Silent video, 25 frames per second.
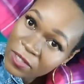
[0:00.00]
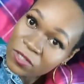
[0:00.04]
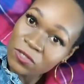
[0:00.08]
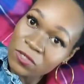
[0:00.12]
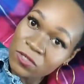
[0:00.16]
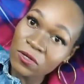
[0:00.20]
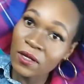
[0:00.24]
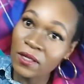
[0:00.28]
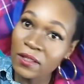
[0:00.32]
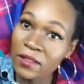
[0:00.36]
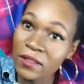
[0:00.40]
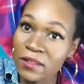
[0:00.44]

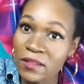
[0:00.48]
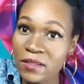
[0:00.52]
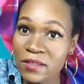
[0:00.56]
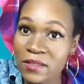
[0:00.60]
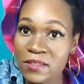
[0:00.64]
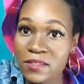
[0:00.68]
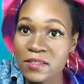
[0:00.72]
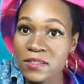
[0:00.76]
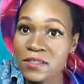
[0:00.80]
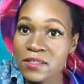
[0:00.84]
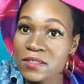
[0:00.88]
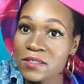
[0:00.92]
sure
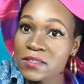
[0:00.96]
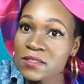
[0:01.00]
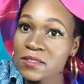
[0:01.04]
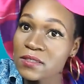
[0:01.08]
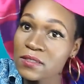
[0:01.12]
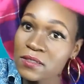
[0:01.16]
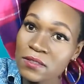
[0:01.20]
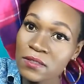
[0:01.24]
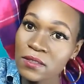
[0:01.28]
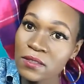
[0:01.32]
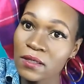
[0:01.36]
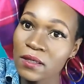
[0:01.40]
this is,
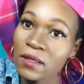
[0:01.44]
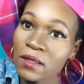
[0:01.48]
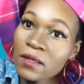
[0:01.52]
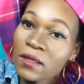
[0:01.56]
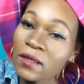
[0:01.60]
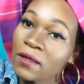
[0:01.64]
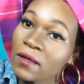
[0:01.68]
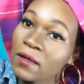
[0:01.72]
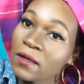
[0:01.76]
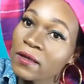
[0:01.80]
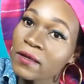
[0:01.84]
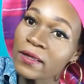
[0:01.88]

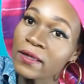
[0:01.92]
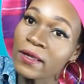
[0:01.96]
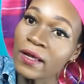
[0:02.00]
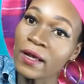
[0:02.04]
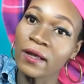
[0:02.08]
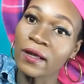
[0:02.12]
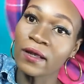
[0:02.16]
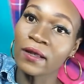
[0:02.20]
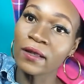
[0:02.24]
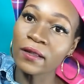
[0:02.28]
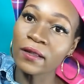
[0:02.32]
yeah,